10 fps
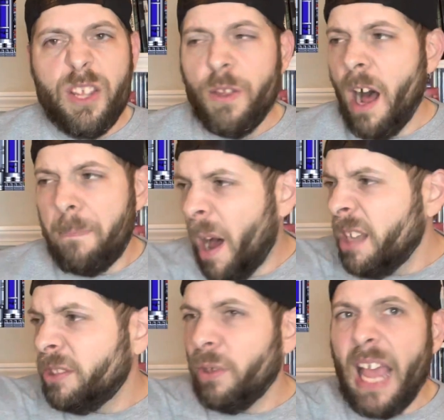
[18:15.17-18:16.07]
A
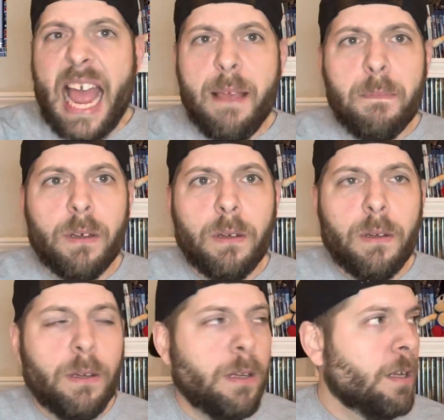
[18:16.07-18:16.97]
puzzle game?
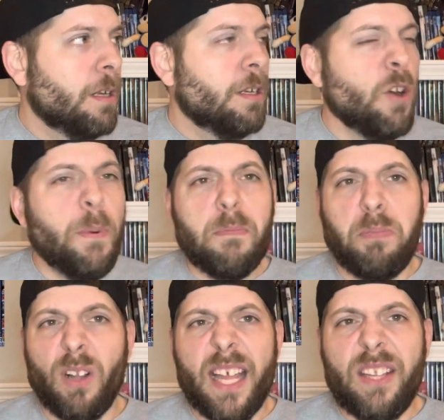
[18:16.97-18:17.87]
Nobody
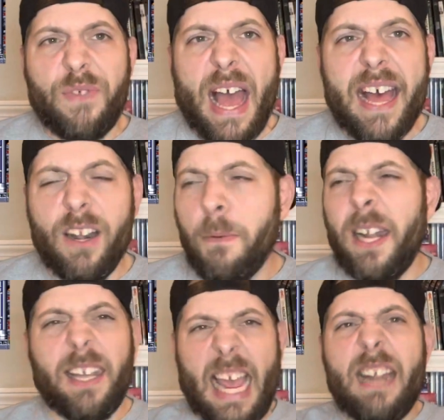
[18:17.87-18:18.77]
played that.
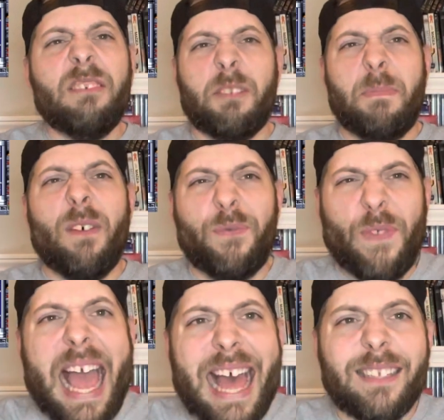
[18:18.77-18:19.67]
Nobody cares about
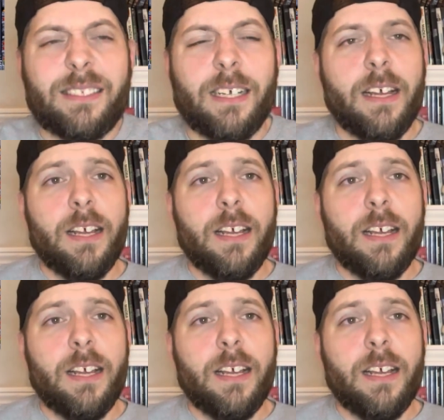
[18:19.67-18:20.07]
that.